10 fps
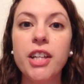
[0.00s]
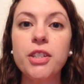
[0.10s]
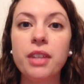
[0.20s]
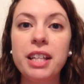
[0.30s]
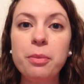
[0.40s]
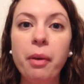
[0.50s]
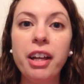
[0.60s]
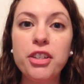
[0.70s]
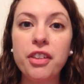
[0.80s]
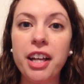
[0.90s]
So that's my
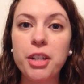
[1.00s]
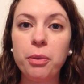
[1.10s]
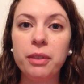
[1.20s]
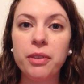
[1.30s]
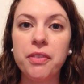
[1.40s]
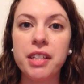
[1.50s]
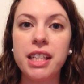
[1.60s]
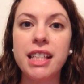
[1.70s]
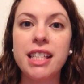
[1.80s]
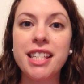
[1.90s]
July
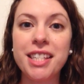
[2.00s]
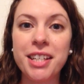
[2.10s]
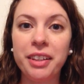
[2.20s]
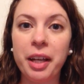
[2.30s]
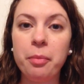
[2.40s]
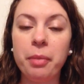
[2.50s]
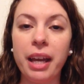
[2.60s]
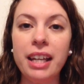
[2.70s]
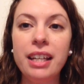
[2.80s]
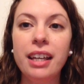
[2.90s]
2015 SIZZI Glam
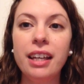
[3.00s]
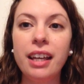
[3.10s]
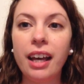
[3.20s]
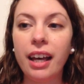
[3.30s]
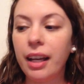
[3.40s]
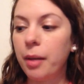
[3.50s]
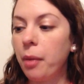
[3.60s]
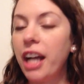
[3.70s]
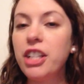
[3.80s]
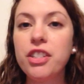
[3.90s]
bag. Um,
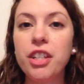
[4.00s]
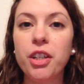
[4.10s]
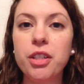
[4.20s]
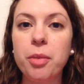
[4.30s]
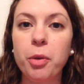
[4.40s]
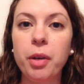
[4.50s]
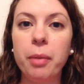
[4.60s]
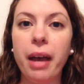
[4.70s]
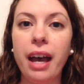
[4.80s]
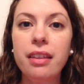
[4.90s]
I just did some quick
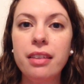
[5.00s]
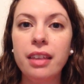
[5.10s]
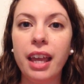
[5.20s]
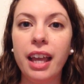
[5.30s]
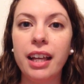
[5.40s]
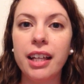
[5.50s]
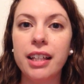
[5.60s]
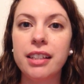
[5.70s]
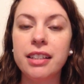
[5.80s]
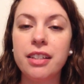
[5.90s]
math,
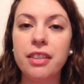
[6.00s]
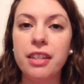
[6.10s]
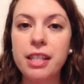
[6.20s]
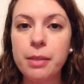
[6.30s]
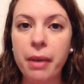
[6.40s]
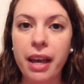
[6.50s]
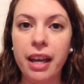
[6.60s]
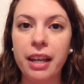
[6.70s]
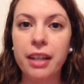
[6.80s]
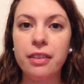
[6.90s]
and this
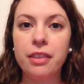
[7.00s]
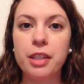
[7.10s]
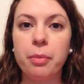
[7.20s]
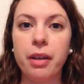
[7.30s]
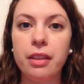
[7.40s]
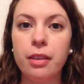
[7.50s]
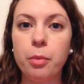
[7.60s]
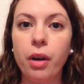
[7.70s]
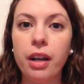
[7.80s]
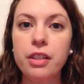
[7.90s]
bag this month, the
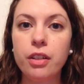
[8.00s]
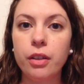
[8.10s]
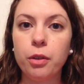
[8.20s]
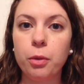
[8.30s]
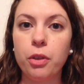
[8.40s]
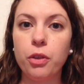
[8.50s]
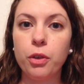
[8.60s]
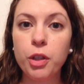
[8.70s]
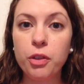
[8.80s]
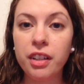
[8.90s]
products alone are worth
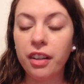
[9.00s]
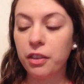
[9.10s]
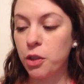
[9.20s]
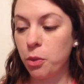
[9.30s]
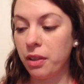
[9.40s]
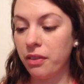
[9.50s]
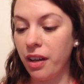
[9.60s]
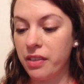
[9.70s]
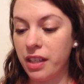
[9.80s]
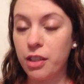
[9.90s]

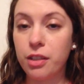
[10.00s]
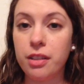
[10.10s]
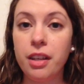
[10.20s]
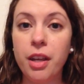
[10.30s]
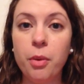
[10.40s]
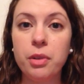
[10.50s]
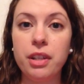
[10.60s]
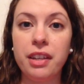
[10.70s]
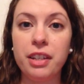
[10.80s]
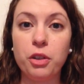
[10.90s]
$33.25, which I
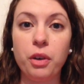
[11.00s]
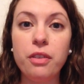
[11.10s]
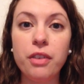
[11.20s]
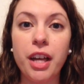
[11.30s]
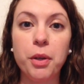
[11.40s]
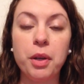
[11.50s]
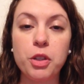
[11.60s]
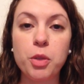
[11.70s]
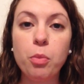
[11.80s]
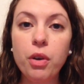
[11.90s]
think is a great value because
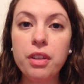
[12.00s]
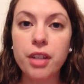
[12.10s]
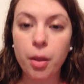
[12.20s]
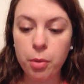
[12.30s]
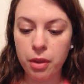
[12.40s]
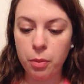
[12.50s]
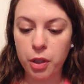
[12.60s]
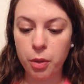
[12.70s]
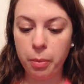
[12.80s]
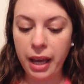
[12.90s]
it's more than double than what
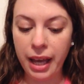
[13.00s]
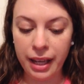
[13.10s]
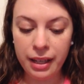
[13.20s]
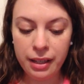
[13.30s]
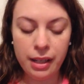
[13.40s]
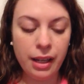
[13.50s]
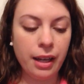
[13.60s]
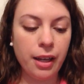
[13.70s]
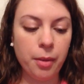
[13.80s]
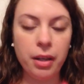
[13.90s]
you pay.
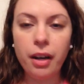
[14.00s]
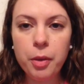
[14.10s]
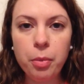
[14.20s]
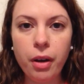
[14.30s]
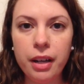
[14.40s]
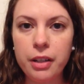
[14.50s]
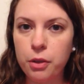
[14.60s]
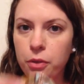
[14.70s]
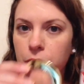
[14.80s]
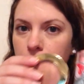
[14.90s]
Um, and all the products
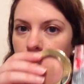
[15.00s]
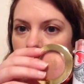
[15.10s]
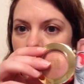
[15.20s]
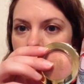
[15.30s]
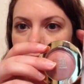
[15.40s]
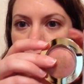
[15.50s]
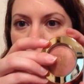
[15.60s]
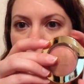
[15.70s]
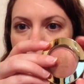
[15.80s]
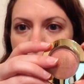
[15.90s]
are fine that
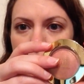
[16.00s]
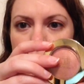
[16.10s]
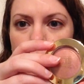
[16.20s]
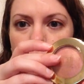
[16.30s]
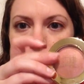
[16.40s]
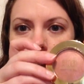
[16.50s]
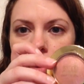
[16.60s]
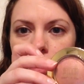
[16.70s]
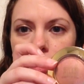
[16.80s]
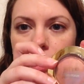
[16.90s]
I swatched, so I
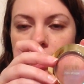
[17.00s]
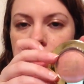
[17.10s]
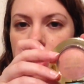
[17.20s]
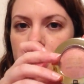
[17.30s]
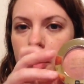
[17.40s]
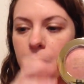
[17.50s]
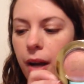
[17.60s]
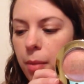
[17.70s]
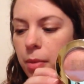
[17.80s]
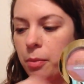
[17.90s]
don't see a
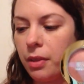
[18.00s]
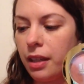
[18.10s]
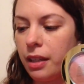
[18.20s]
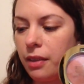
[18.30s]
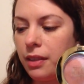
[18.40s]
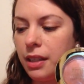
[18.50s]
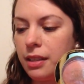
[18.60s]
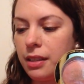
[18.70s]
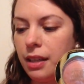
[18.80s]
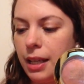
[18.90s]
problem with any of
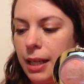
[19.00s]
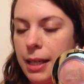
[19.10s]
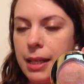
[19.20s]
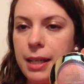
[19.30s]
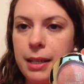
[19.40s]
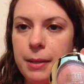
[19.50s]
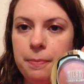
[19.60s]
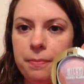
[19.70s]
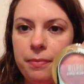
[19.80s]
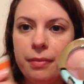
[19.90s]
these.
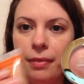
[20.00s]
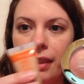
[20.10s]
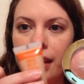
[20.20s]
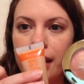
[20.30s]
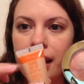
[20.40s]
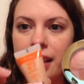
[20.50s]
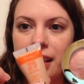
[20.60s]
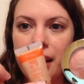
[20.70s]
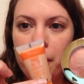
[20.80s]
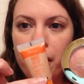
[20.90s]
Um, like I
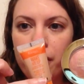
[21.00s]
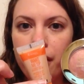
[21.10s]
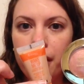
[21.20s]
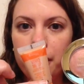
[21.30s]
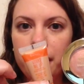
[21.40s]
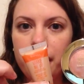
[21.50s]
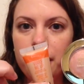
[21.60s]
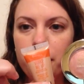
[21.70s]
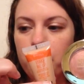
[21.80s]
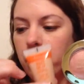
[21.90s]
said, I'm not following all the
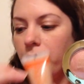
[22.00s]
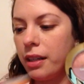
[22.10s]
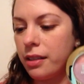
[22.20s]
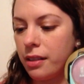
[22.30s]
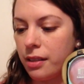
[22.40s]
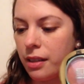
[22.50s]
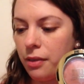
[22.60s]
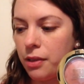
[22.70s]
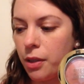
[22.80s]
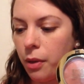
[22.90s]
different blogs and stuff,
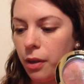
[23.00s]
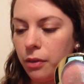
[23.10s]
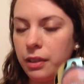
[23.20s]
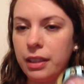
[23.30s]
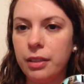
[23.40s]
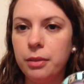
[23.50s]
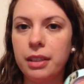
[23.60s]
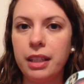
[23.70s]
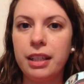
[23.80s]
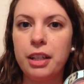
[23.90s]
so I don't really know what
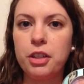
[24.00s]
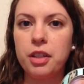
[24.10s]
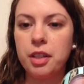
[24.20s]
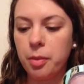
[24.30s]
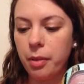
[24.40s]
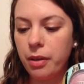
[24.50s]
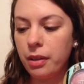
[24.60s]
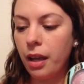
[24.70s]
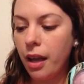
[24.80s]
the contention is about.